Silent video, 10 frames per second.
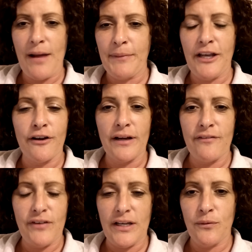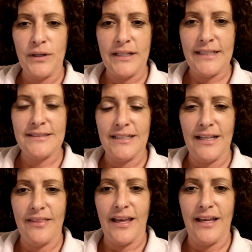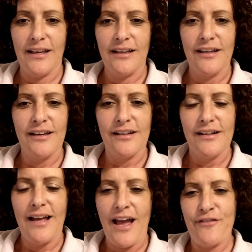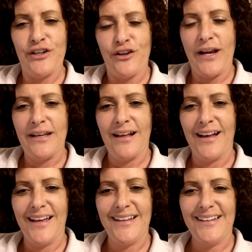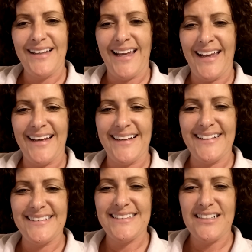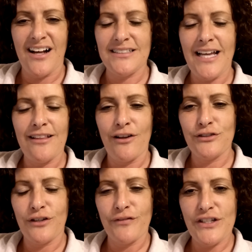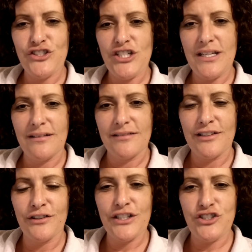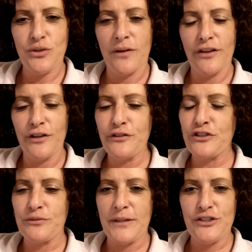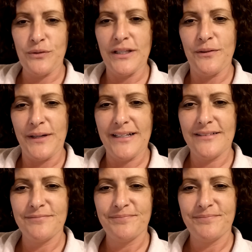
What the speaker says: I'm here if anyone needs anything. Have a great night and contact LongTerm VSG. They'll get you on the loser's bench really quick.